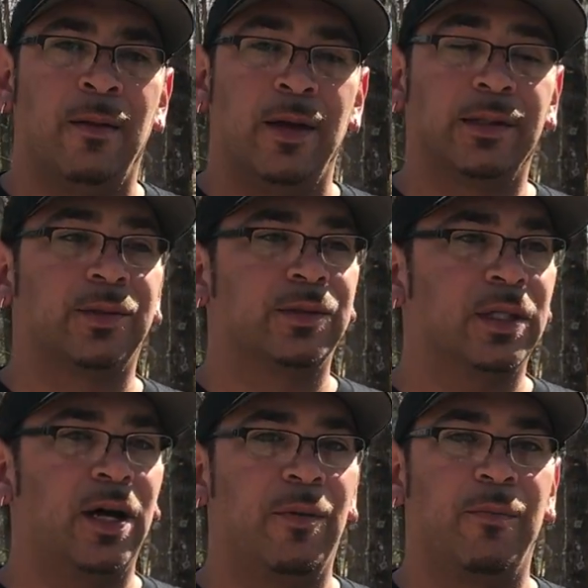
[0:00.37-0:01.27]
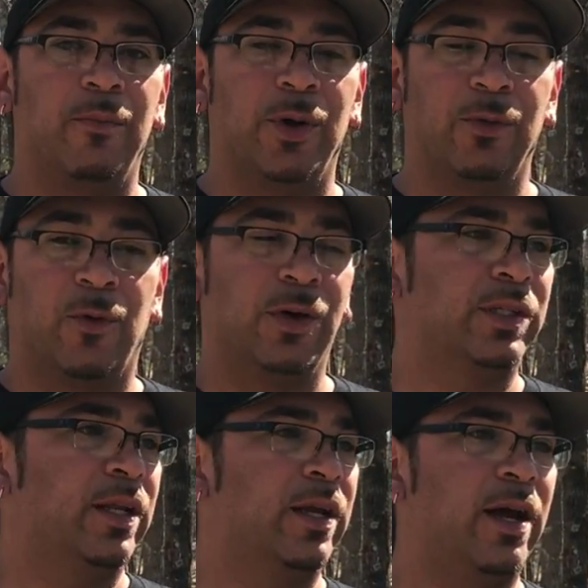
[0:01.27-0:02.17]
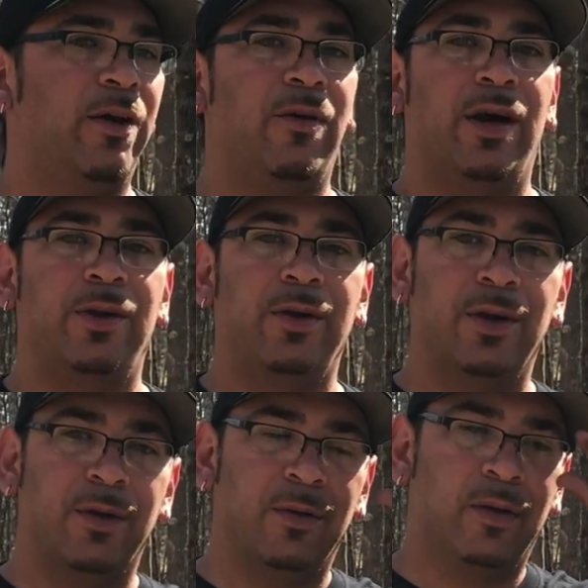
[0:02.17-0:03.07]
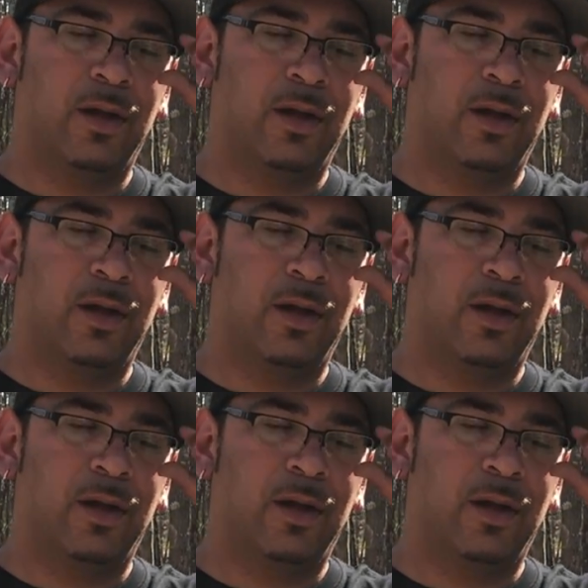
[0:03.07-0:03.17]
Yes, it's Burton Warrenton and Guy Ryder here.